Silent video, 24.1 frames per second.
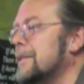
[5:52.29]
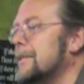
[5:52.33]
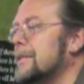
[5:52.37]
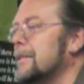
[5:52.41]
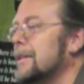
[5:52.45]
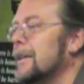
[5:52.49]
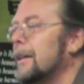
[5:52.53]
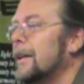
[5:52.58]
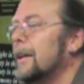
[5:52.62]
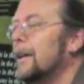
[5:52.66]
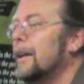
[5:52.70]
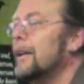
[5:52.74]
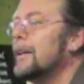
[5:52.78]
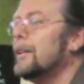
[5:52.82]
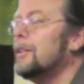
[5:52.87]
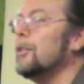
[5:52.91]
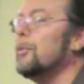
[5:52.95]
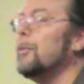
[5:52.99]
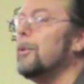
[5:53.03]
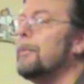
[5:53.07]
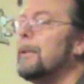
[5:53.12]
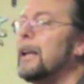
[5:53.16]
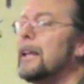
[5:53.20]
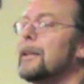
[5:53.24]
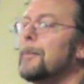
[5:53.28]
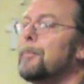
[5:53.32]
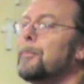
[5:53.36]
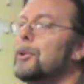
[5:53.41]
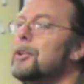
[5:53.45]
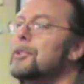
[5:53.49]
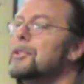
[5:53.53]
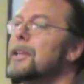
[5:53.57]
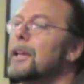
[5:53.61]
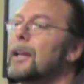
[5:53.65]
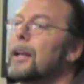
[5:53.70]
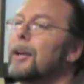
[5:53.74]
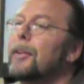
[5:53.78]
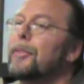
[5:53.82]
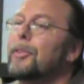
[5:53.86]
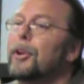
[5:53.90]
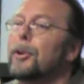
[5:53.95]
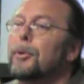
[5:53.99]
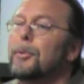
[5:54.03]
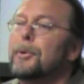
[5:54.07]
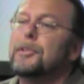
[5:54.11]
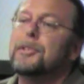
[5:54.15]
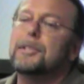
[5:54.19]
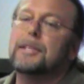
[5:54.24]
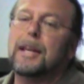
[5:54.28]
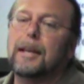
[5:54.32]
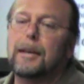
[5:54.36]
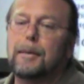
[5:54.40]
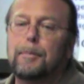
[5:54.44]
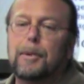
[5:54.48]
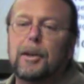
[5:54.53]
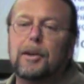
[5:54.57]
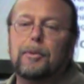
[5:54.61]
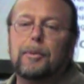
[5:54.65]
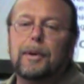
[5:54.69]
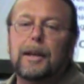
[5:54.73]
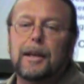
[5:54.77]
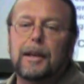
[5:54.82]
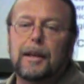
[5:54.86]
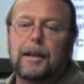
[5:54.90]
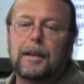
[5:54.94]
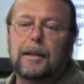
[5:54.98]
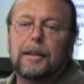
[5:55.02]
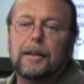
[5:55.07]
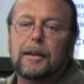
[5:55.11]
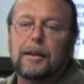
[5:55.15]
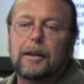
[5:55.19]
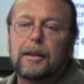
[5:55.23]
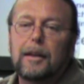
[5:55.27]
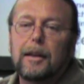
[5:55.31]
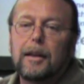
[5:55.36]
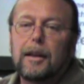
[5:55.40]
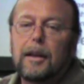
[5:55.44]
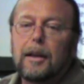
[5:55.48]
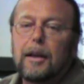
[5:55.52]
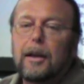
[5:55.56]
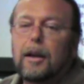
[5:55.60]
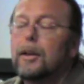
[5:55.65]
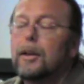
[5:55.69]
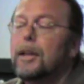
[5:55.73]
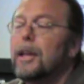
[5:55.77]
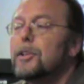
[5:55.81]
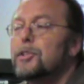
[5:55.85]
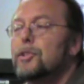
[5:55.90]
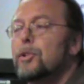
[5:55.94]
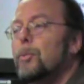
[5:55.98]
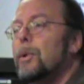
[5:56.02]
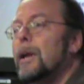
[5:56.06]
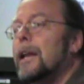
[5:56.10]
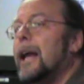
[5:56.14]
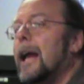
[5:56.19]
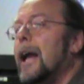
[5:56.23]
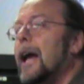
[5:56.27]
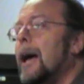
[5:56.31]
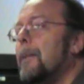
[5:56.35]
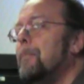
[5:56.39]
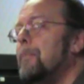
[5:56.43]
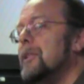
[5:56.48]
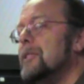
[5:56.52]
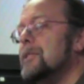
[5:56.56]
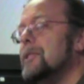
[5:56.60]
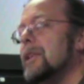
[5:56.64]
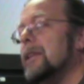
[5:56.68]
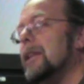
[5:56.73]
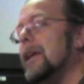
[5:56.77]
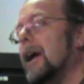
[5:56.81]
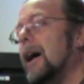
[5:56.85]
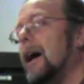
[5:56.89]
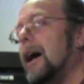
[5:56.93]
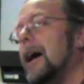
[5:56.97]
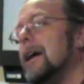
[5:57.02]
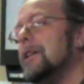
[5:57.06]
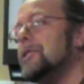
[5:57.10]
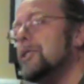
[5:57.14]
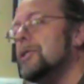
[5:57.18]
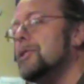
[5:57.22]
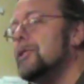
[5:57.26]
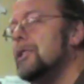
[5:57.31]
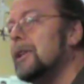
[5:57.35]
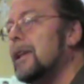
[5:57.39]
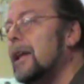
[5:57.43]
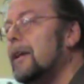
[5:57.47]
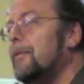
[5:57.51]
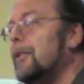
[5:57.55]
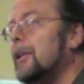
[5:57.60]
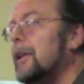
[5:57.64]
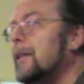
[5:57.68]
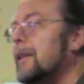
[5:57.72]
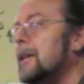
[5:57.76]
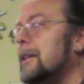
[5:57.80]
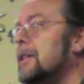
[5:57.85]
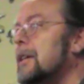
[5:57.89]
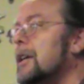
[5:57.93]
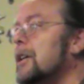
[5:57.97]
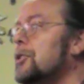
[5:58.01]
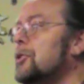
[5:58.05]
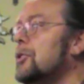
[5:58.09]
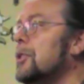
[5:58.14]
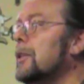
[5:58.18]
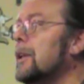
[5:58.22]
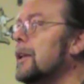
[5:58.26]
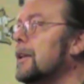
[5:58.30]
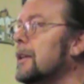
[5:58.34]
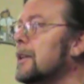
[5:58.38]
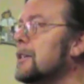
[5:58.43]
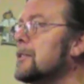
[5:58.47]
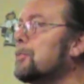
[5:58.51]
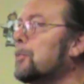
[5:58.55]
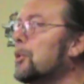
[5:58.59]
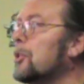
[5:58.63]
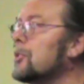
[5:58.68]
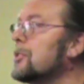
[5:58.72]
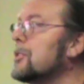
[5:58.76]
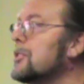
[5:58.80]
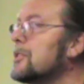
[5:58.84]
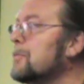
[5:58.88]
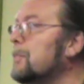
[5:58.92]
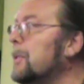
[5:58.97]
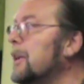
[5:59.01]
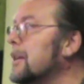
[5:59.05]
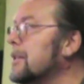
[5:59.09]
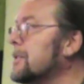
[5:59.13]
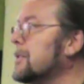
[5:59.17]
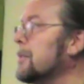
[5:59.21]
is, do we make the person healthier, or are we just getting a better reading on there? Okay, so what happens to the oxygen level of the tissue that this person's